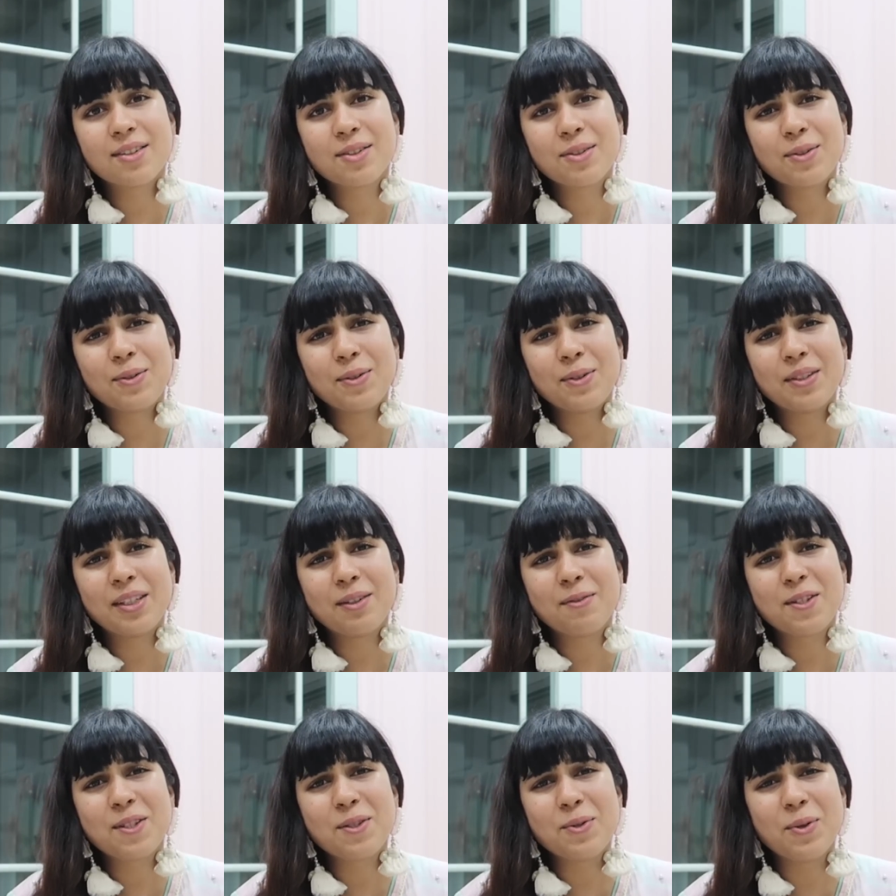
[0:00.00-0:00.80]
So
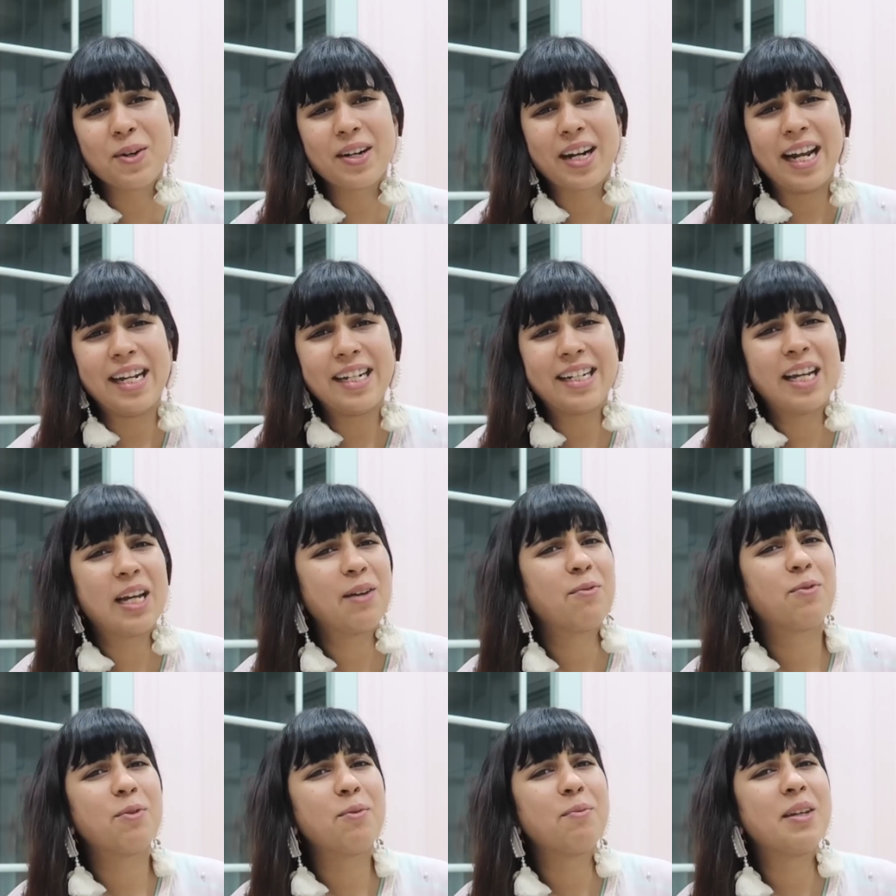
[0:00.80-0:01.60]
there was no right
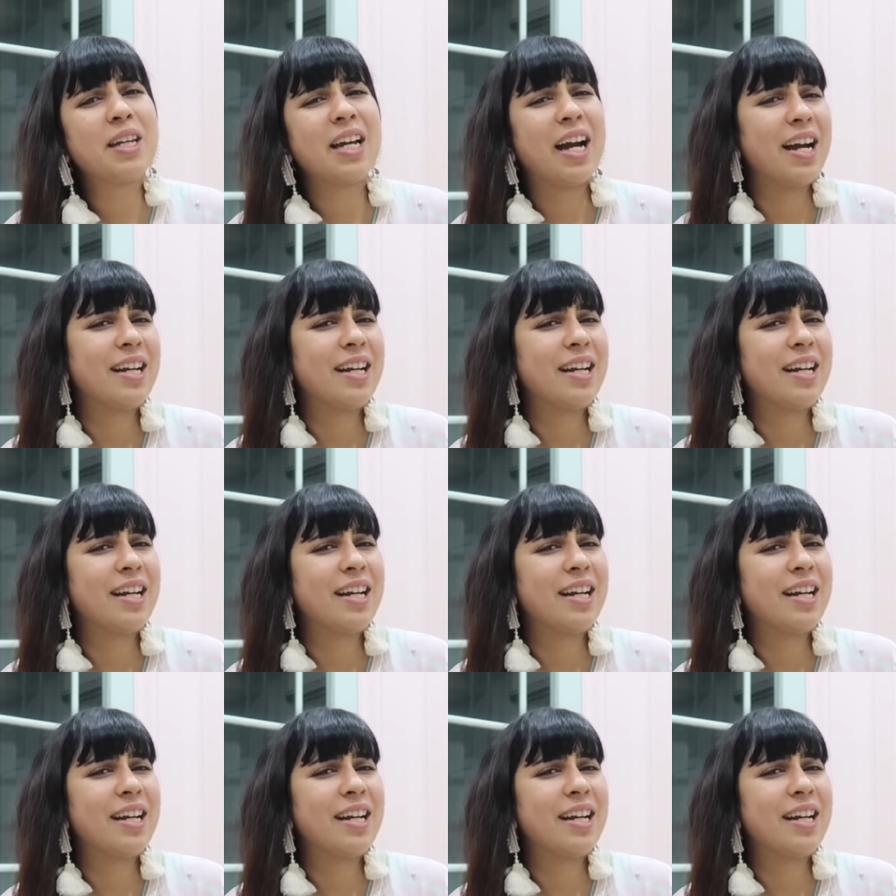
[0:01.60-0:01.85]
time for me.